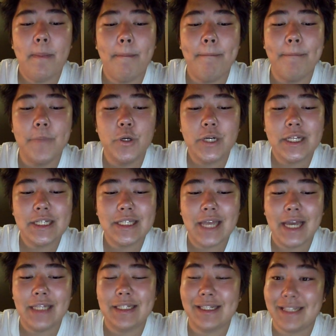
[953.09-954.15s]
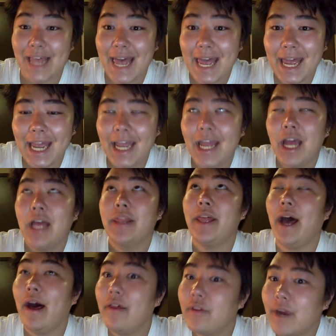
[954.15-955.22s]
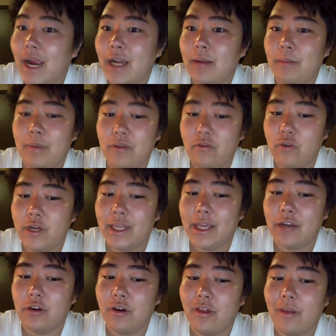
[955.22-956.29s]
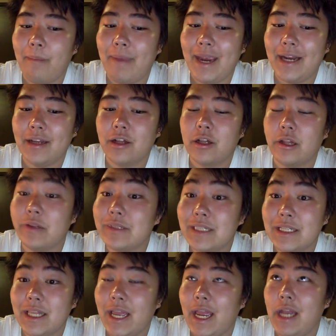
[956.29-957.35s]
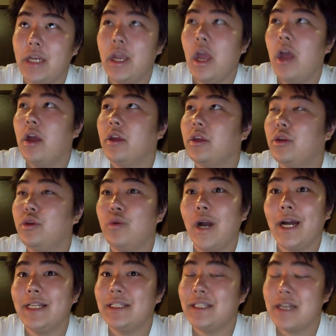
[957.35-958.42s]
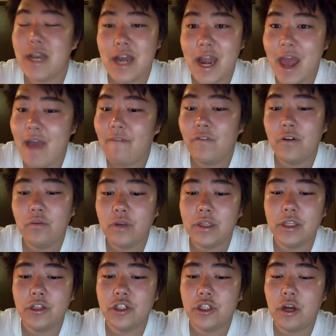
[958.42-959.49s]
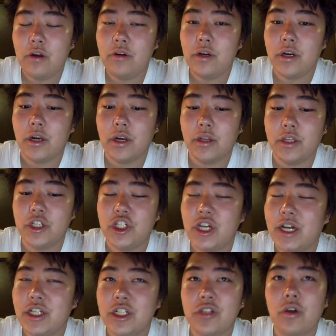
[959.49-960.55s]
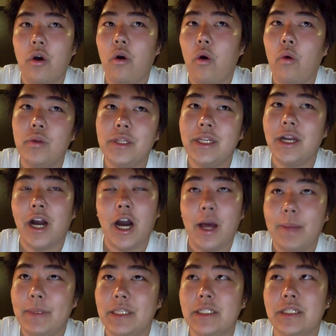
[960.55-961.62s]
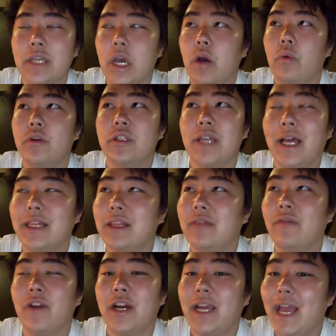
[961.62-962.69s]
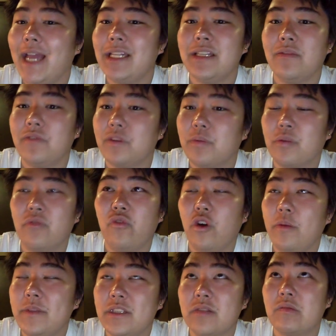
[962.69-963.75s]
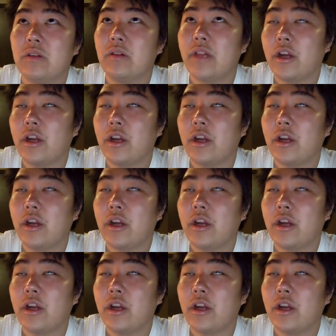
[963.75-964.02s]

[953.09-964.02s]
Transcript: Murase, the other NMB48 girl that made it close to the end, you guys never really showed her. The judges' only comments was at the very end of the performances when they're